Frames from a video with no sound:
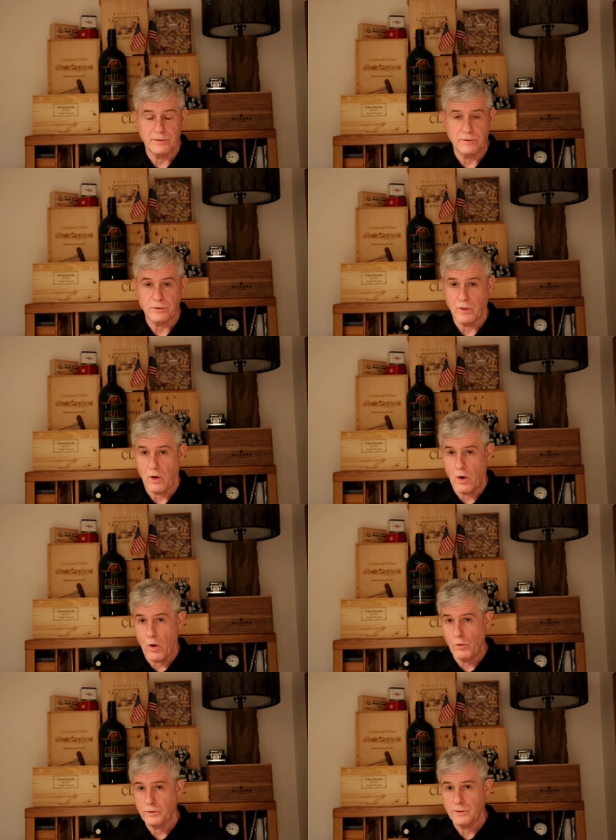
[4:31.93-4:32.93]
There's
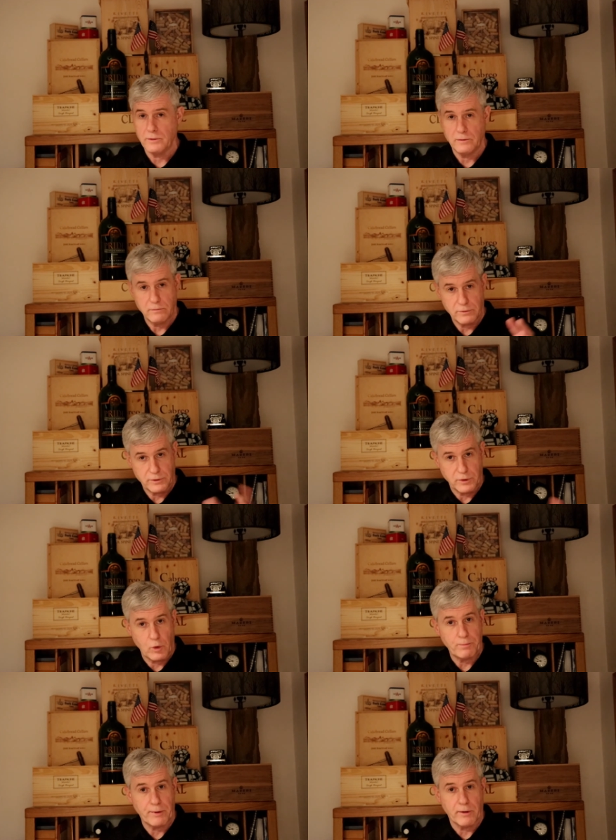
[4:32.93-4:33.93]
oaked, which is in
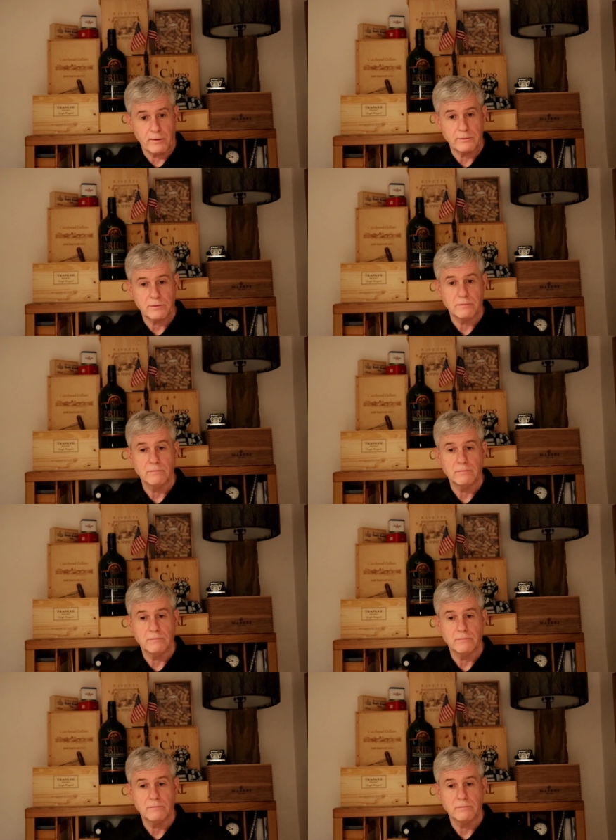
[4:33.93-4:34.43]
oak barrels,